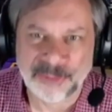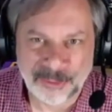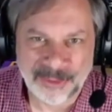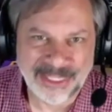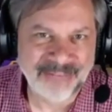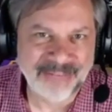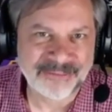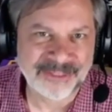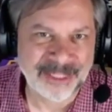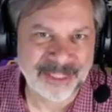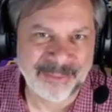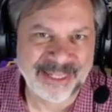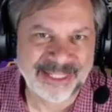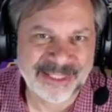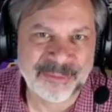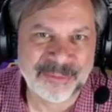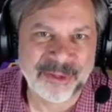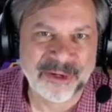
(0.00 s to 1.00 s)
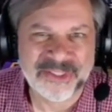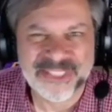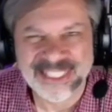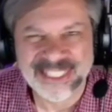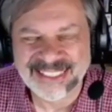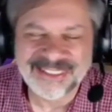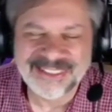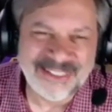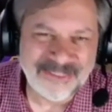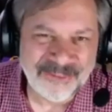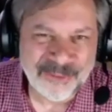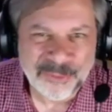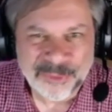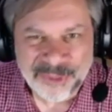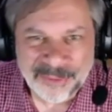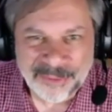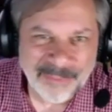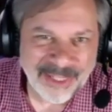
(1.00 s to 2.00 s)
You will have to come back tomorrow. It's like, if you
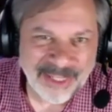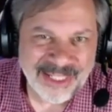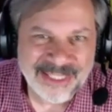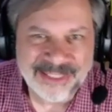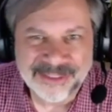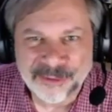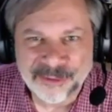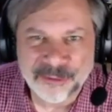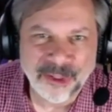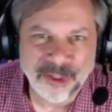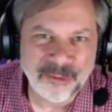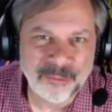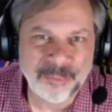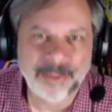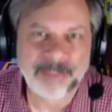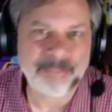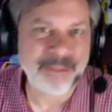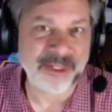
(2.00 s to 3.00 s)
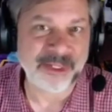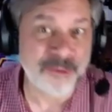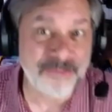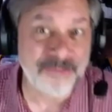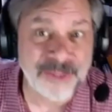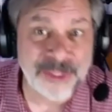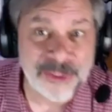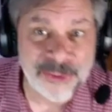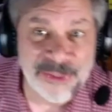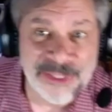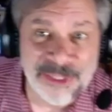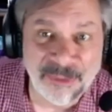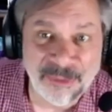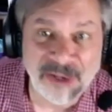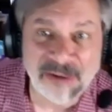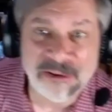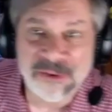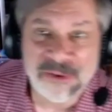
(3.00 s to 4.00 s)
wouldn't mind, the drawing will be better if you do it
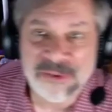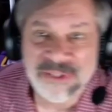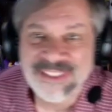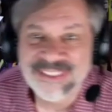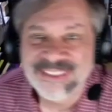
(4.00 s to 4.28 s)
tomorrow.